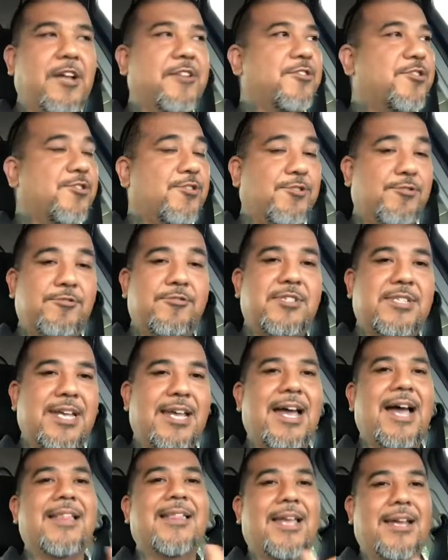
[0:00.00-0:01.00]
On
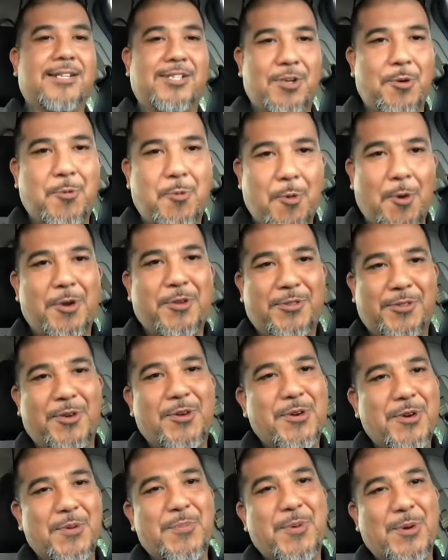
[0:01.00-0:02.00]
Tuesday, I like to work
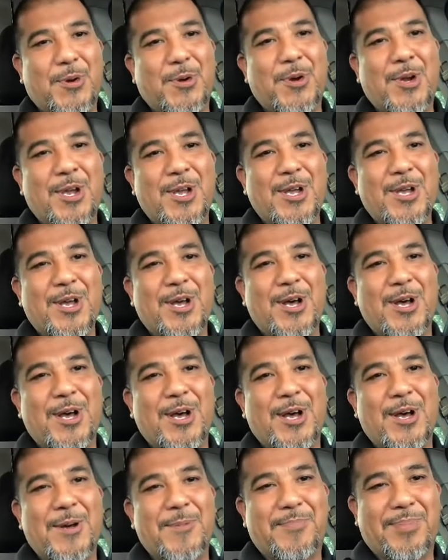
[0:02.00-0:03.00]
the Uber
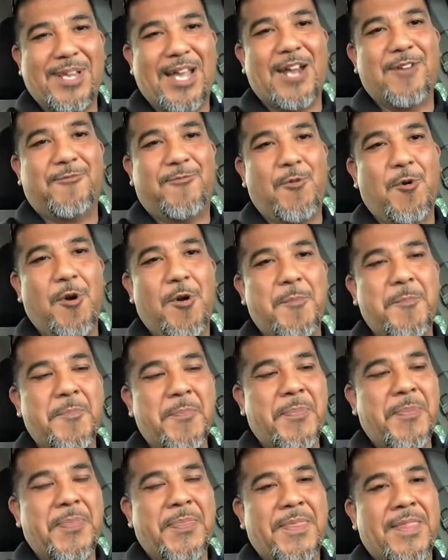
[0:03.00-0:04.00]
uh, platform
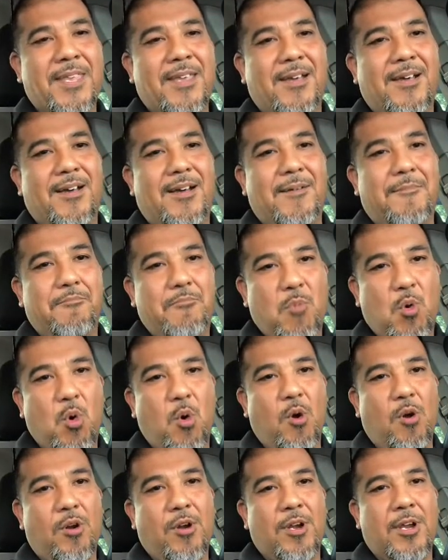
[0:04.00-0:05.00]
uh,
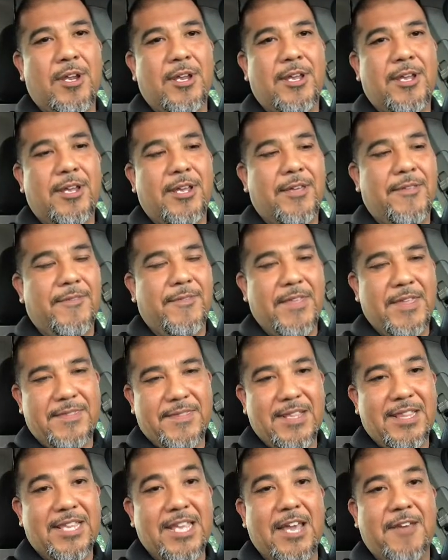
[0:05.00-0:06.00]
more
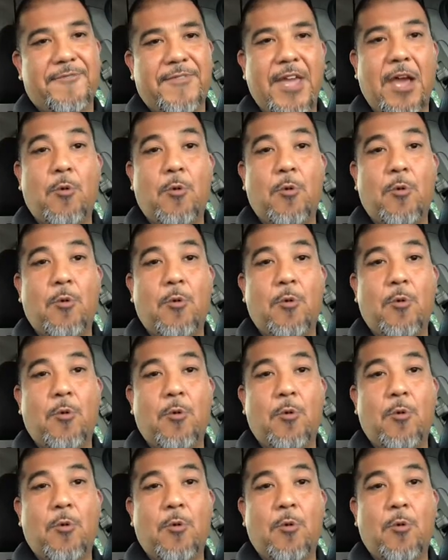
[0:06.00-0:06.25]
than the Lyft.